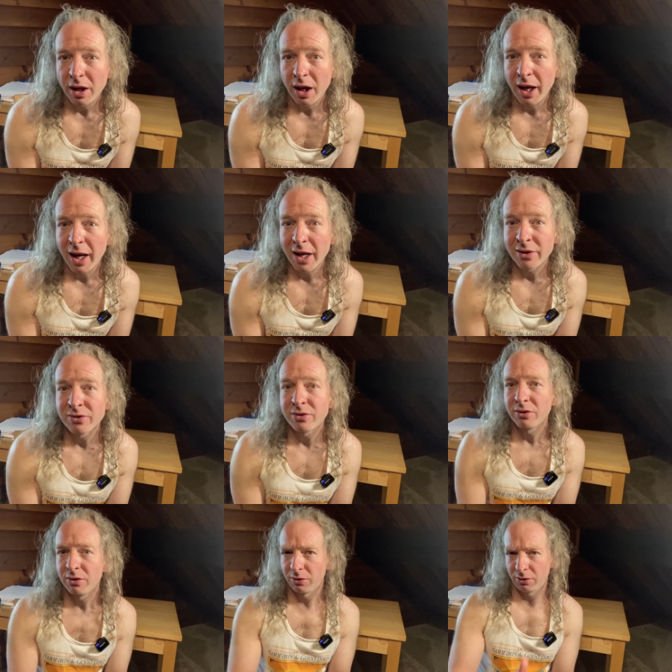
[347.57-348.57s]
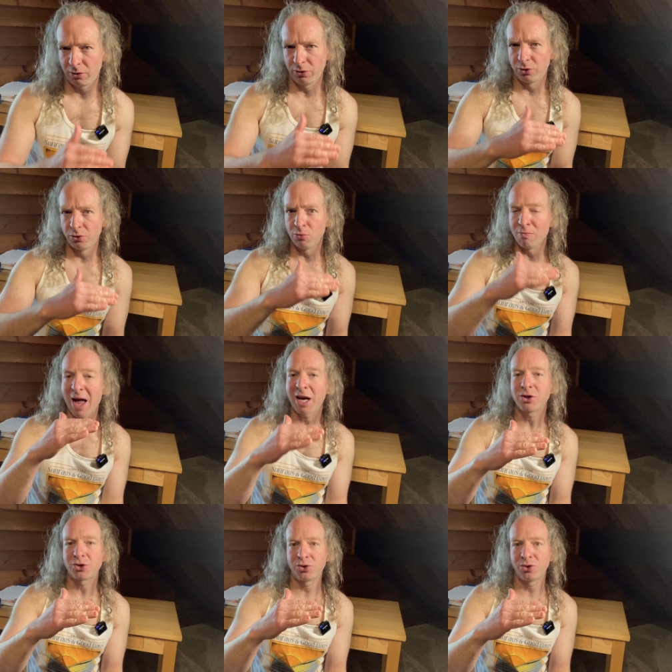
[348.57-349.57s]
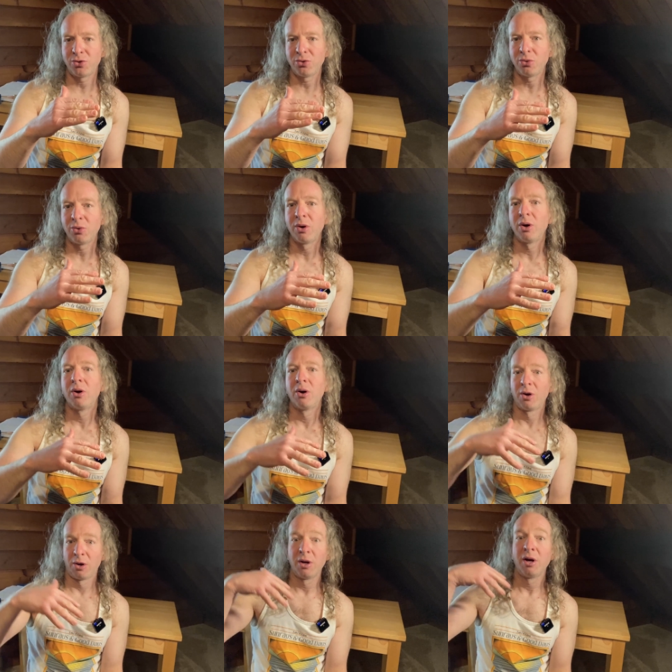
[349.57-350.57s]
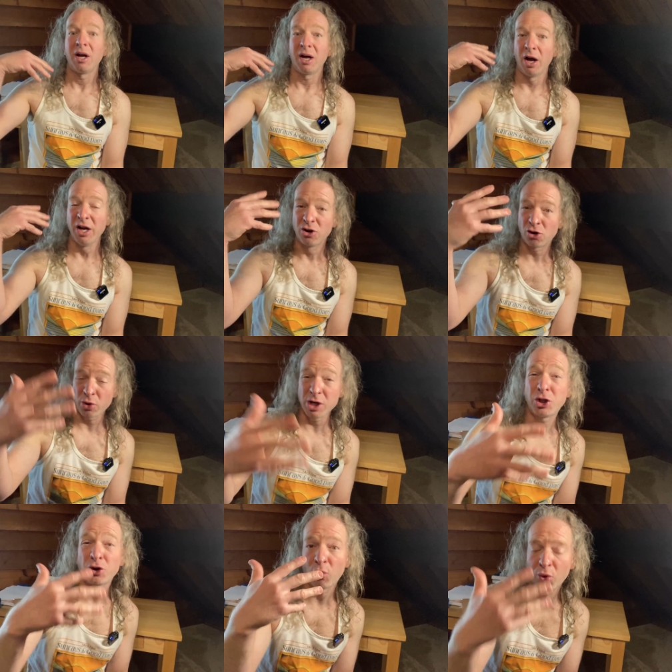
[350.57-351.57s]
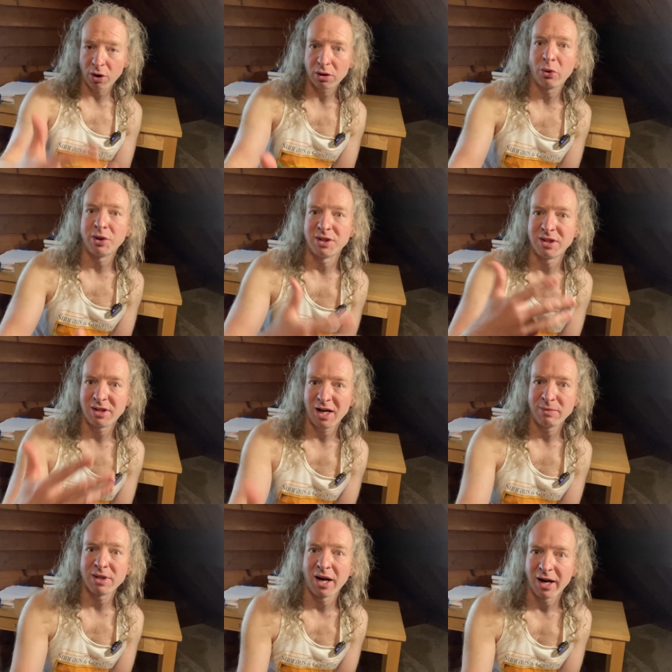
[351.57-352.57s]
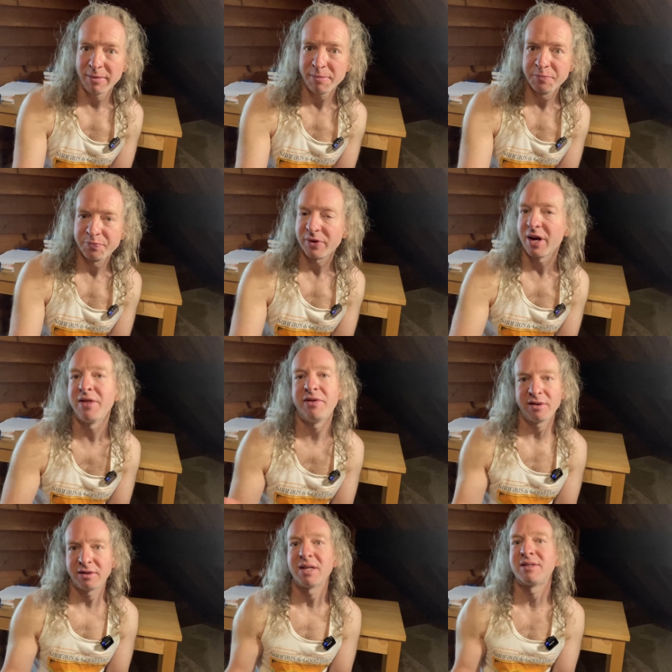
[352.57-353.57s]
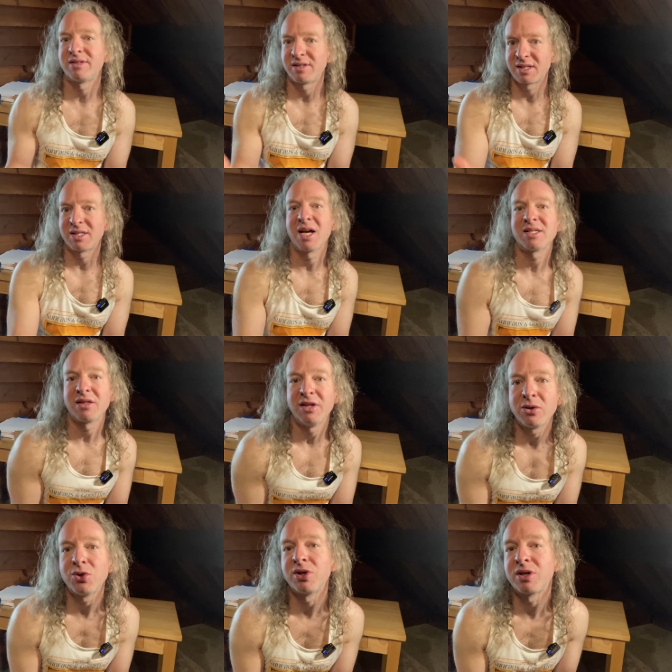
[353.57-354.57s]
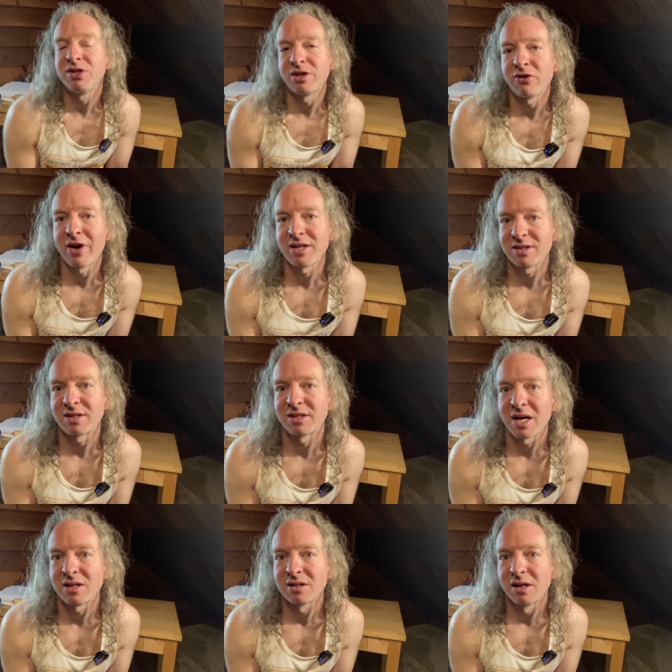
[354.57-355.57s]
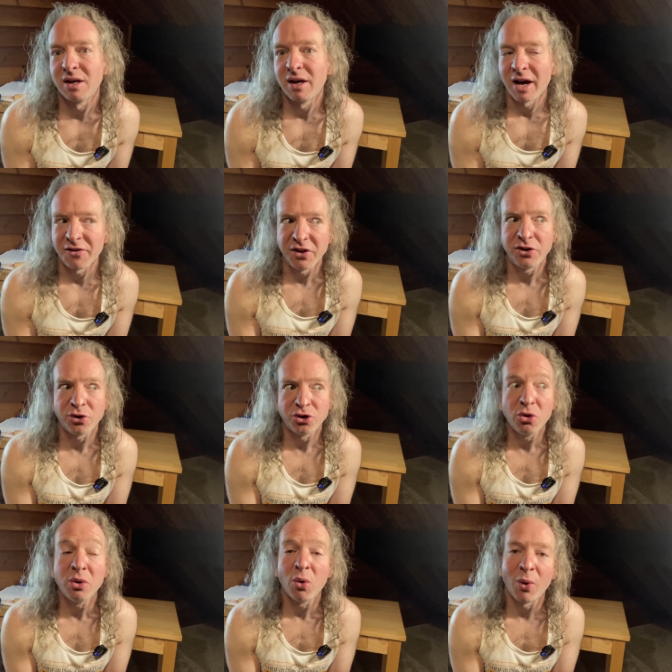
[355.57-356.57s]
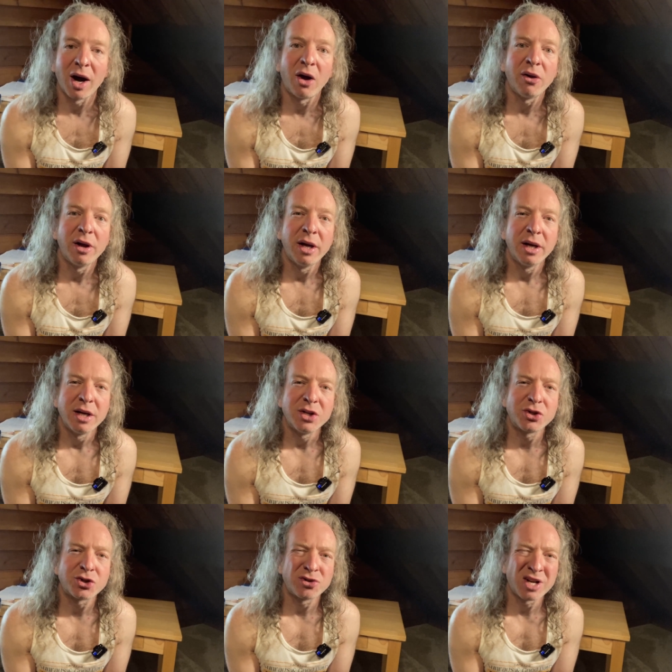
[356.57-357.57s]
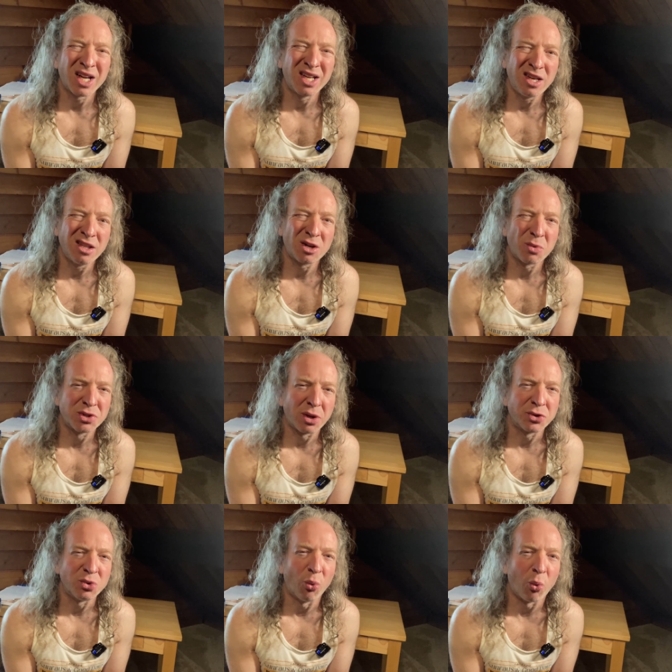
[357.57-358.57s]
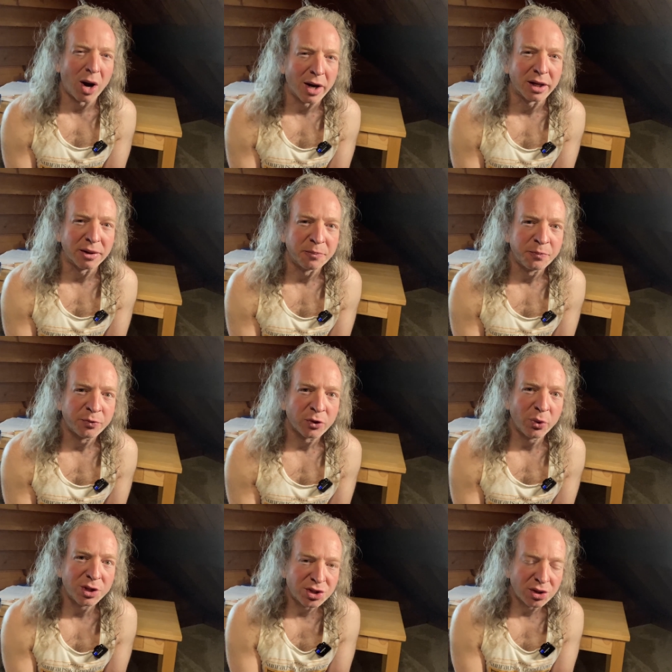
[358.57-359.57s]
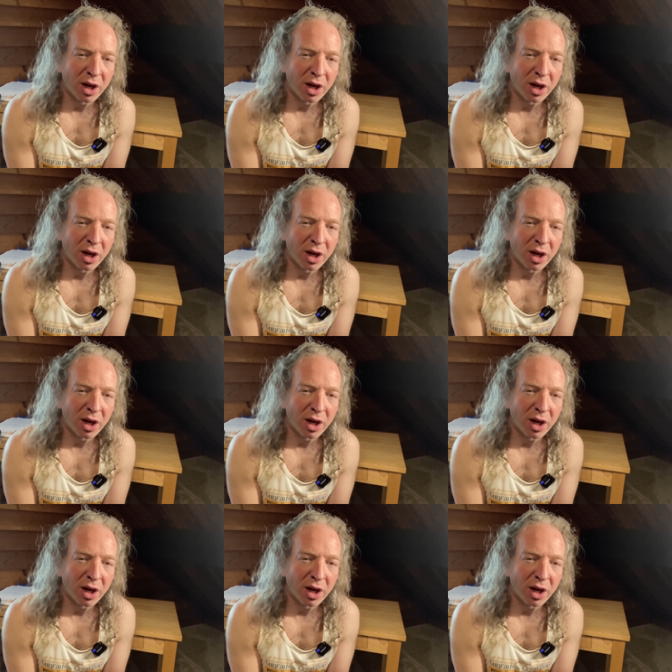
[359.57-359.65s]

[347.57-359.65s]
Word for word: and you managed to increase your workload at the same time I think that's a success. I think you should consider that a success. I think you're doing well. It's just you're not getting the results you wanted, which